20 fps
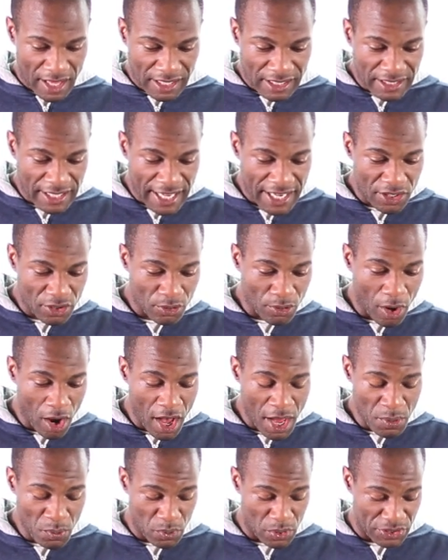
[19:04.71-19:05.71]
Later
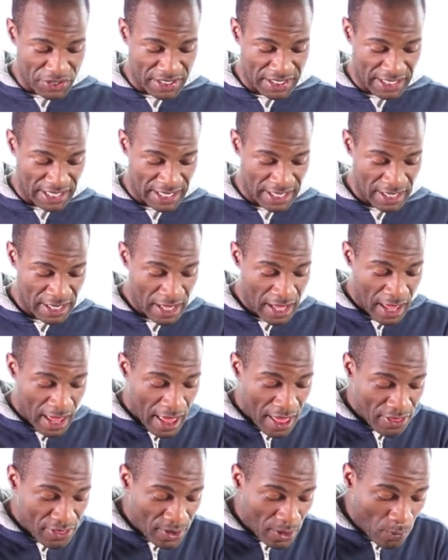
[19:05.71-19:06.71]
on, we'll see
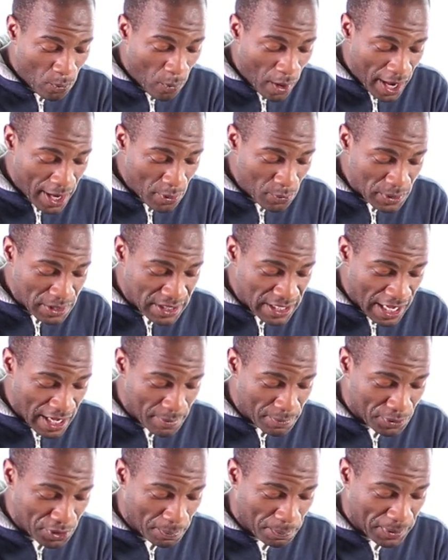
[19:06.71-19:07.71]
that white was
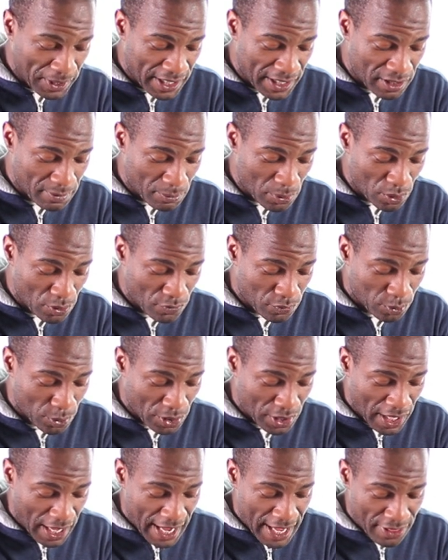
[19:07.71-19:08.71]
able to play the move
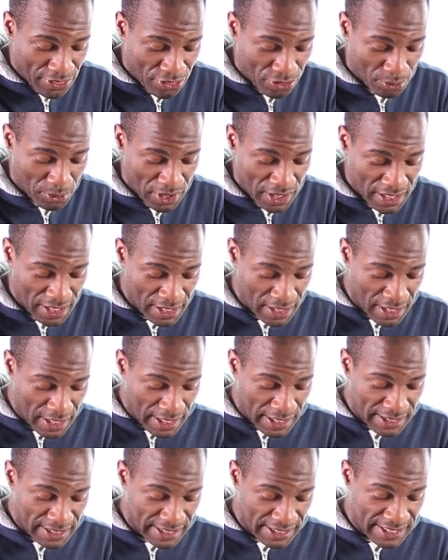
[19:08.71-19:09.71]
rook
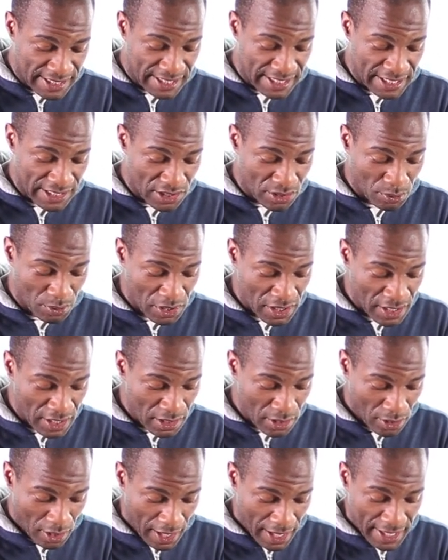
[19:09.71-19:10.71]
a3 to
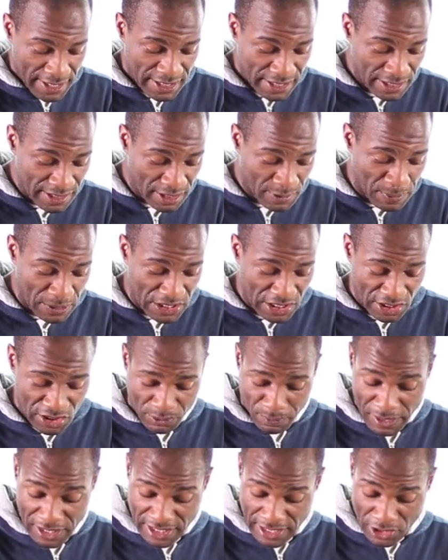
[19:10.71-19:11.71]
c3 as a
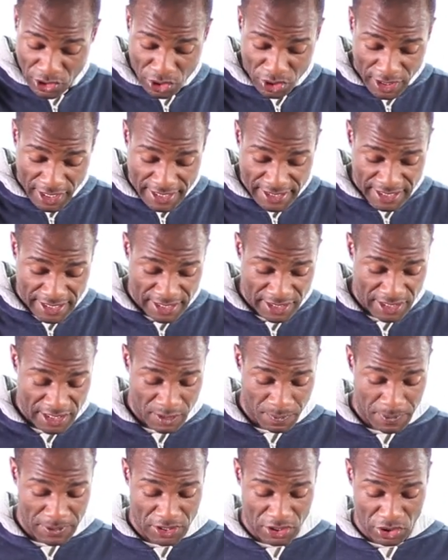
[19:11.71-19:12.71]
potential idea in
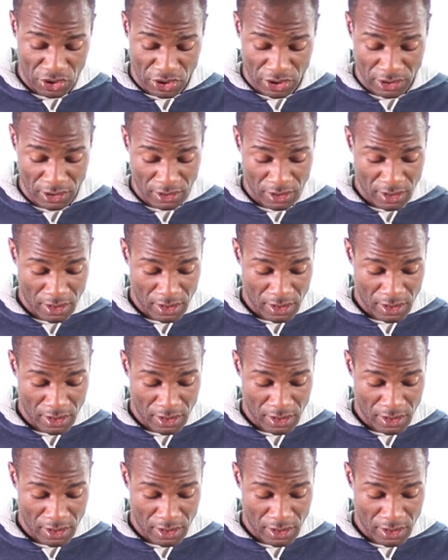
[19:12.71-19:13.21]
this position.